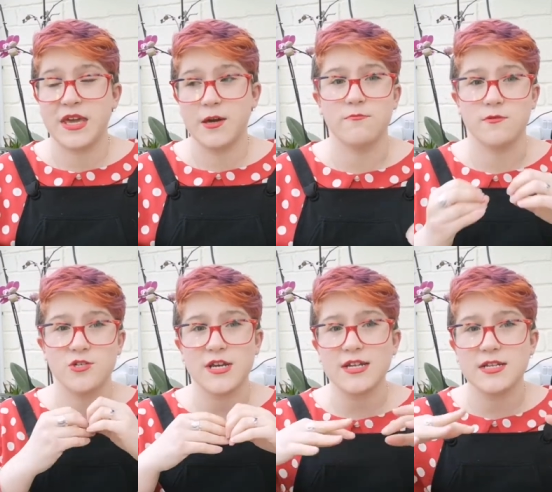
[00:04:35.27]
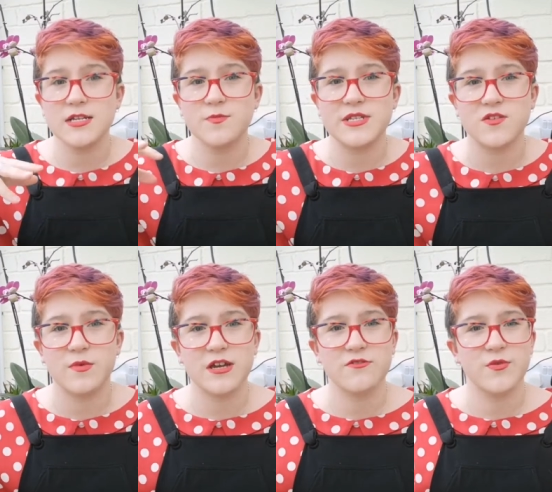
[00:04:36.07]
It will shed little bits
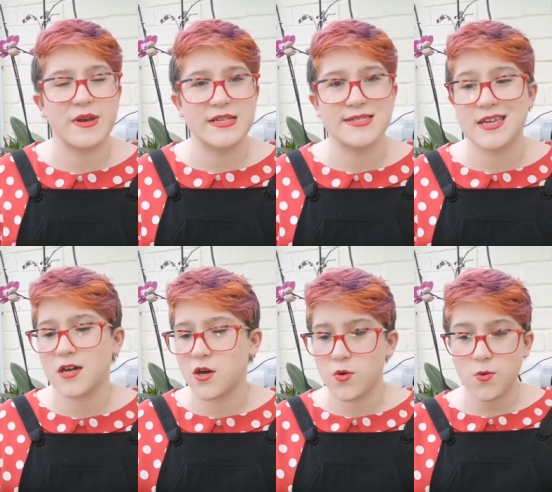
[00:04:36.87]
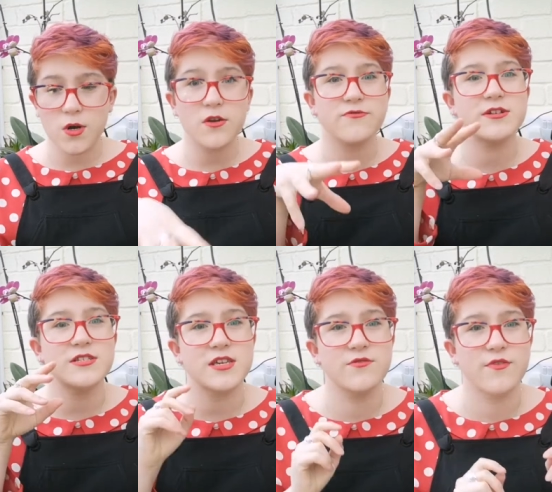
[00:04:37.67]
of microplastic all over
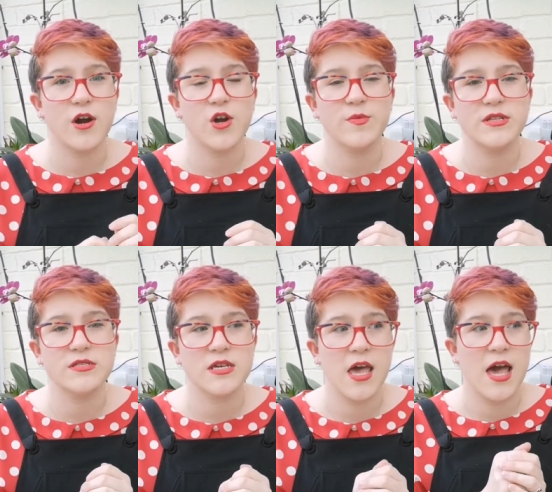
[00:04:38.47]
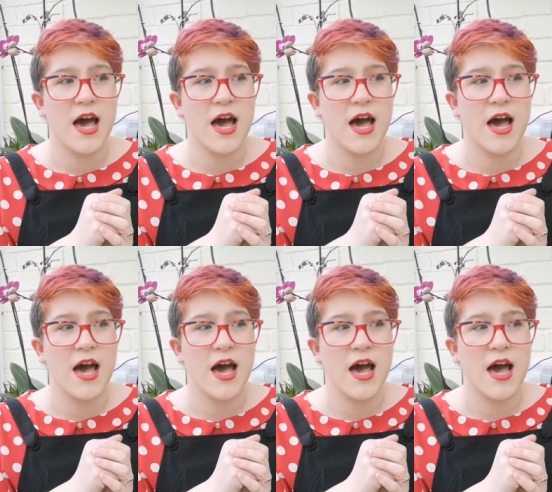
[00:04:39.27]
into the environment